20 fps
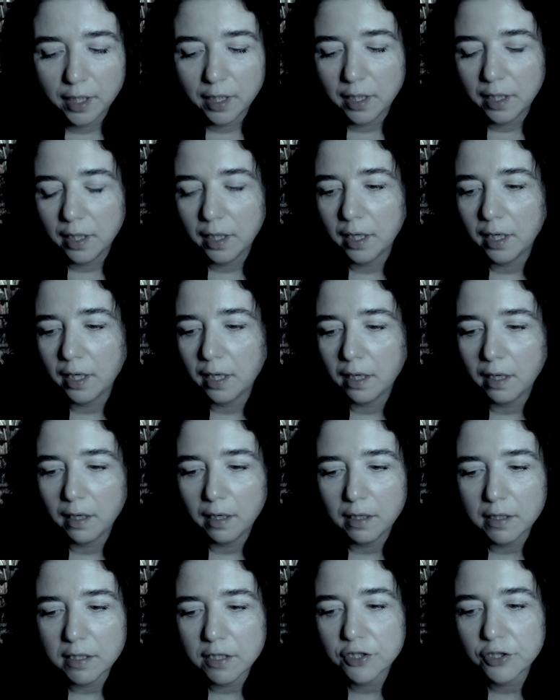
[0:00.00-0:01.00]

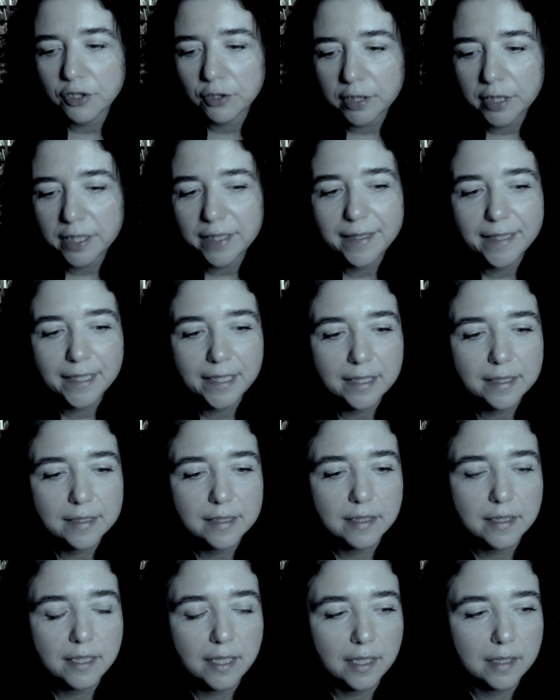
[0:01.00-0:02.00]
certain things
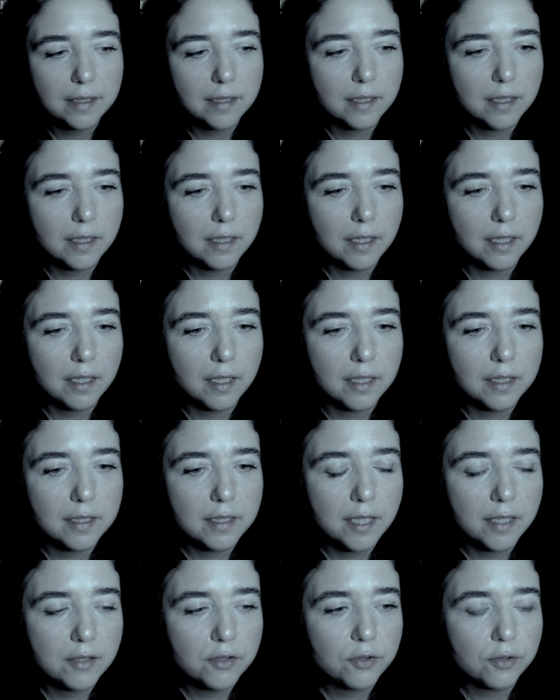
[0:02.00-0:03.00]
that
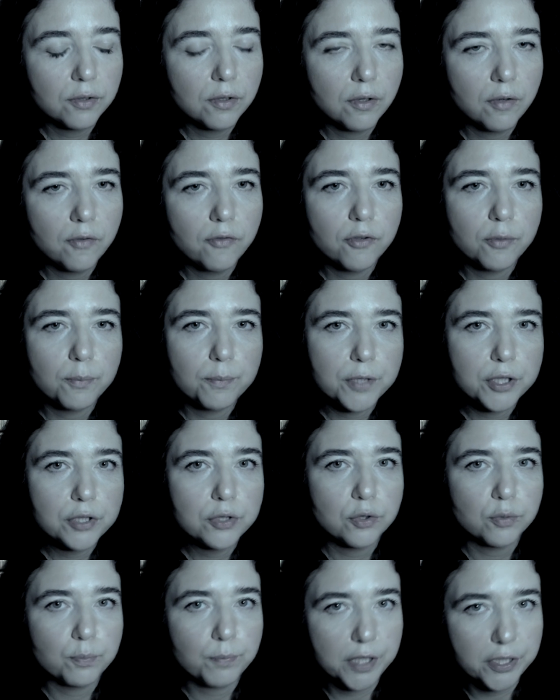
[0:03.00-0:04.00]
tend to go from piece
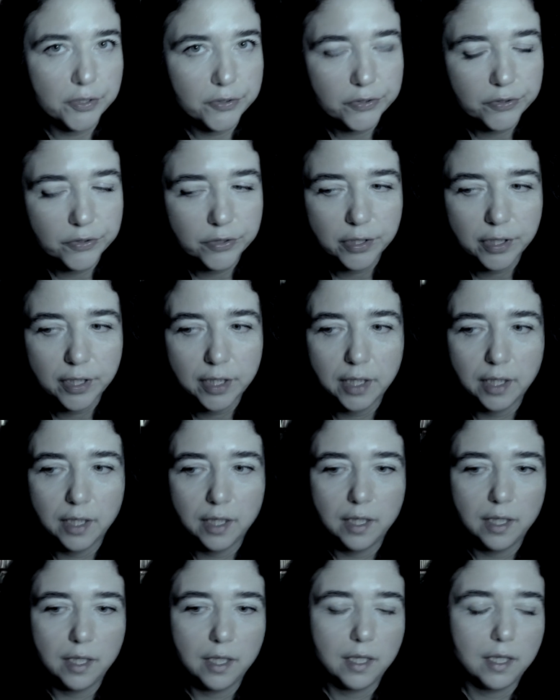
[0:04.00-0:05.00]
to piece,
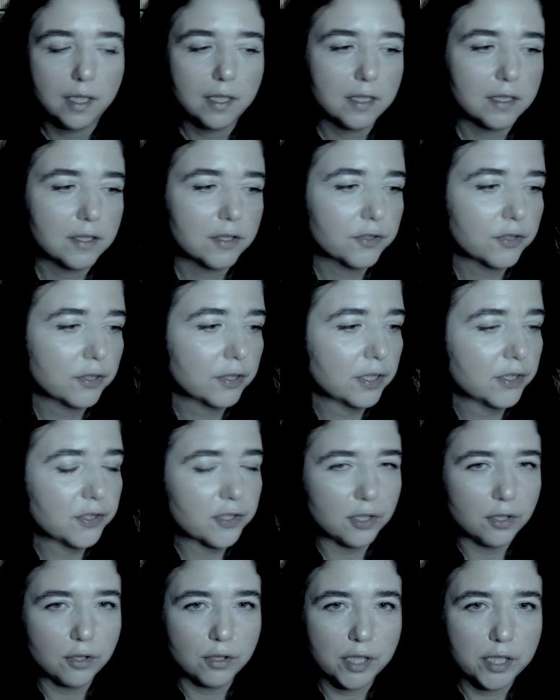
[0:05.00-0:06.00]
certain
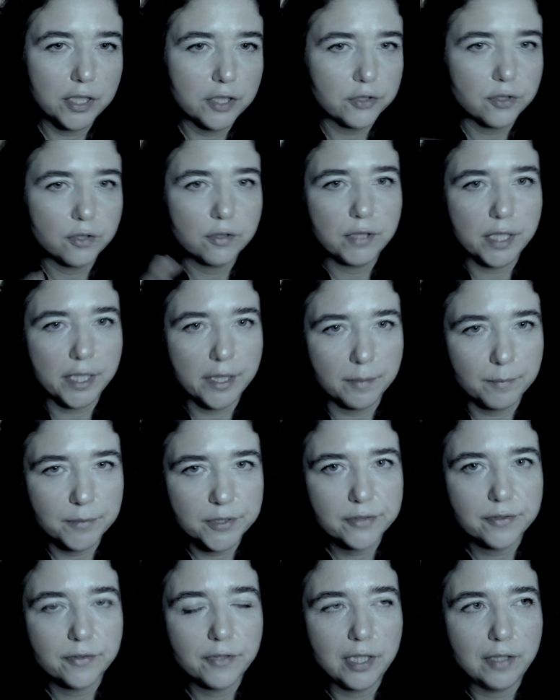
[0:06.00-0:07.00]
sonorities or
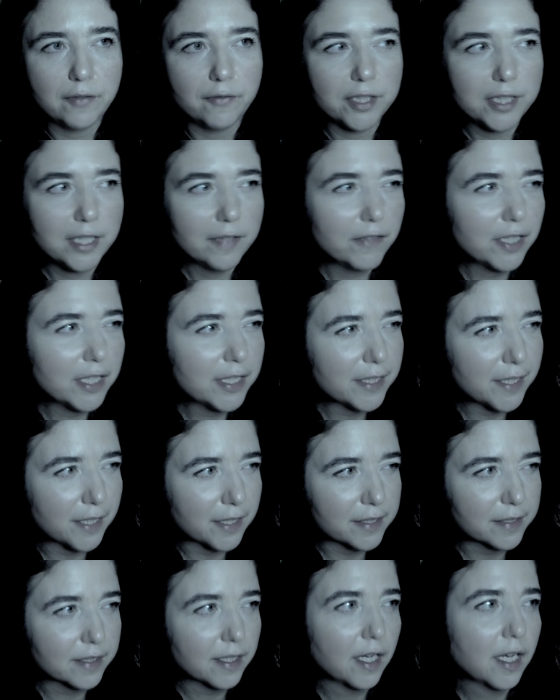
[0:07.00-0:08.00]
rhythms, whatever it
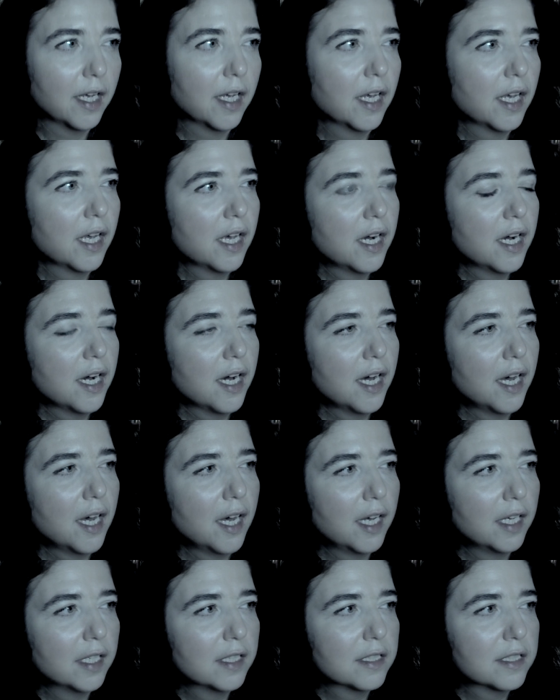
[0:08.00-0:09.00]
is.
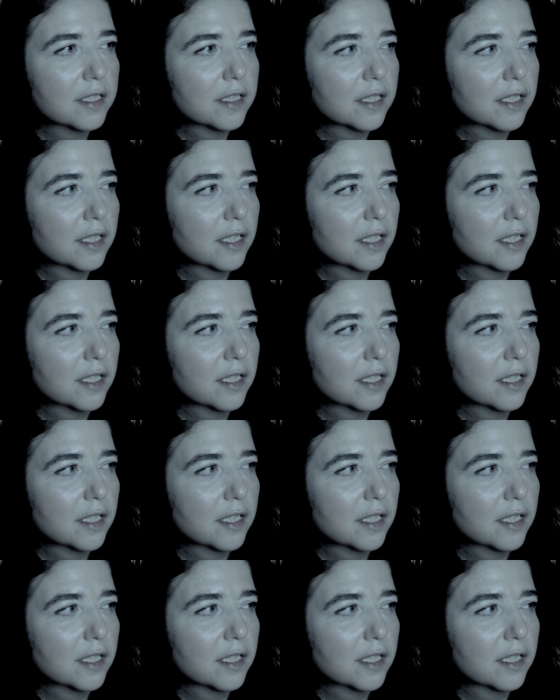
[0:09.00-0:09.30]
And